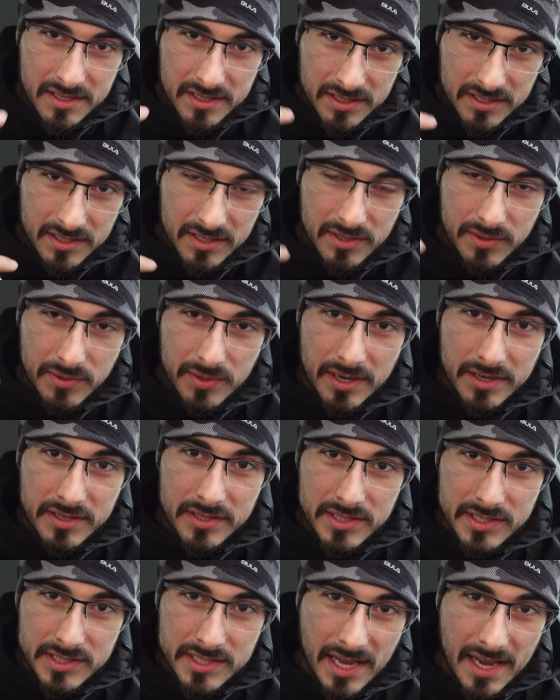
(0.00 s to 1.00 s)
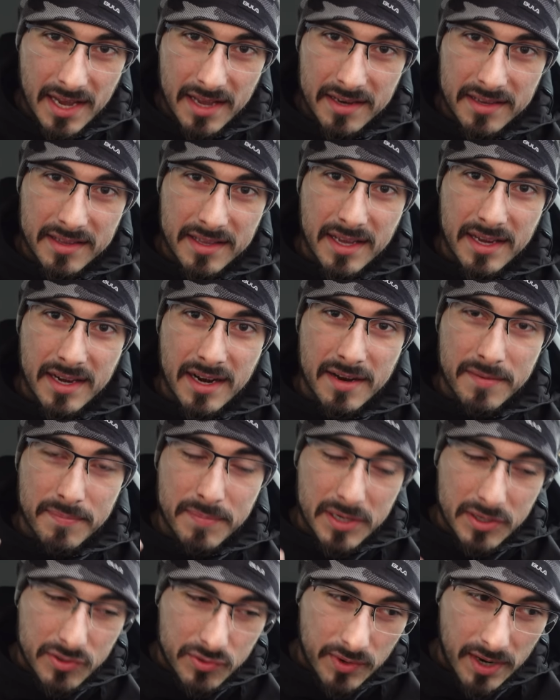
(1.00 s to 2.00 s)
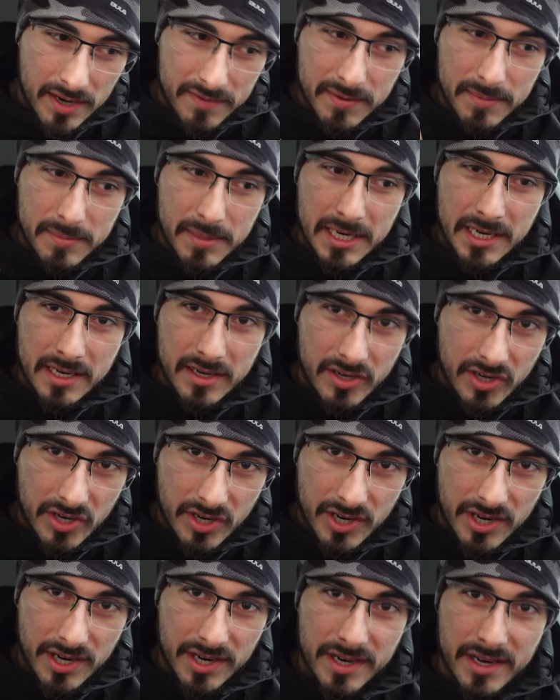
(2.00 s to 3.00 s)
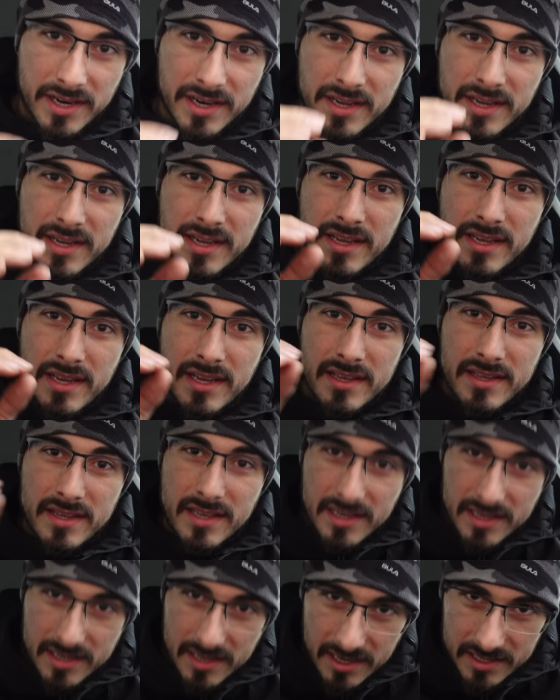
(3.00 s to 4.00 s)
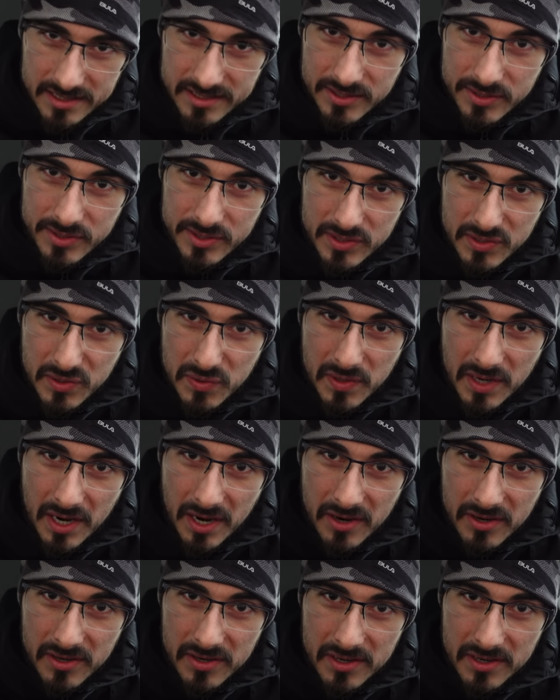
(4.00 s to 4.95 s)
you'd understand that I'd been driving my car and then got to the studio.